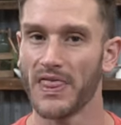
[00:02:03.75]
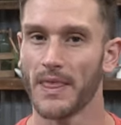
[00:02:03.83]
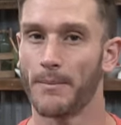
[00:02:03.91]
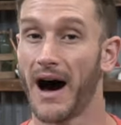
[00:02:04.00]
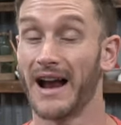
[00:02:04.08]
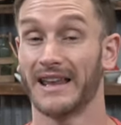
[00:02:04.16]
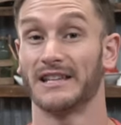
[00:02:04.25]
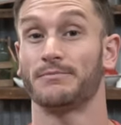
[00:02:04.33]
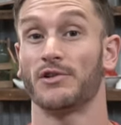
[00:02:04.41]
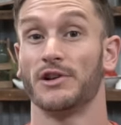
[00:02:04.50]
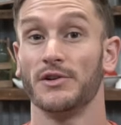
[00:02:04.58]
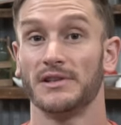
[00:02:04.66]
when the body is
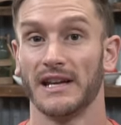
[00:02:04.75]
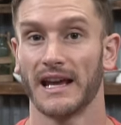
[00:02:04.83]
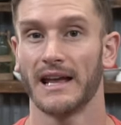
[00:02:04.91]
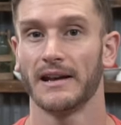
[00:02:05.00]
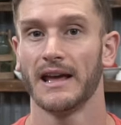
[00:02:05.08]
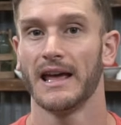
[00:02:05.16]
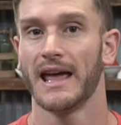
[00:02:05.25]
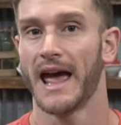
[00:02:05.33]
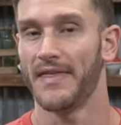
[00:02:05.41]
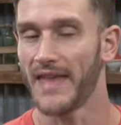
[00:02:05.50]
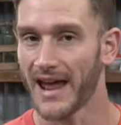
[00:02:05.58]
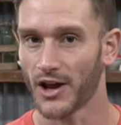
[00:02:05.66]
producing it.
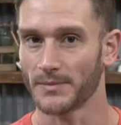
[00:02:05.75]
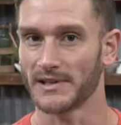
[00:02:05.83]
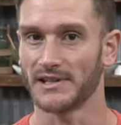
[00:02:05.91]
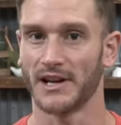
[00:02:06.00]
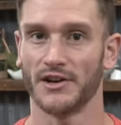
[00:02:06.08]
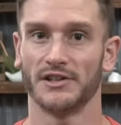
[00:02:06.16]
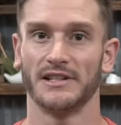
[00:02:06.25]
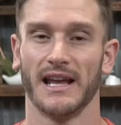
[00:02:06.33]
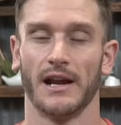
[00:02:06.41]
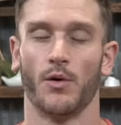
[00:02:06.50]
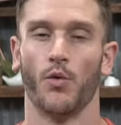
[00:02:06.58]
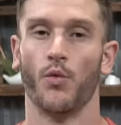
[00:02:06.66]
And that helps us
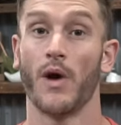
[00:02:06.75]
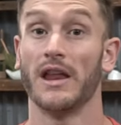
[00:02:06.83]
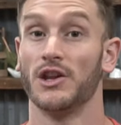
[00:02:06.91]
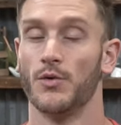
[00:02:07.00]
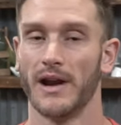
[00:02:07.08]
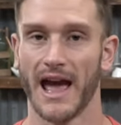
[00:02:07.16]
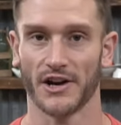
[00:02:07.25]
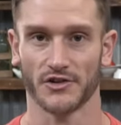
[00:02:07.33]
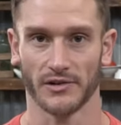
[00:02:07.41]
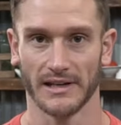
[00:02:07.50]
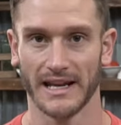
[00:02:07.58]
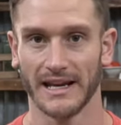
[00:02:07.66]
understand when you would
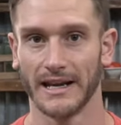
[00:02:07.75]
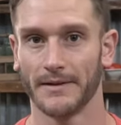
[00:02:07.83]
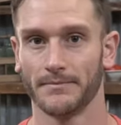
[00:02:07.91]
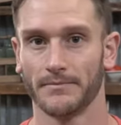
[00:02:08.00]
actually need it.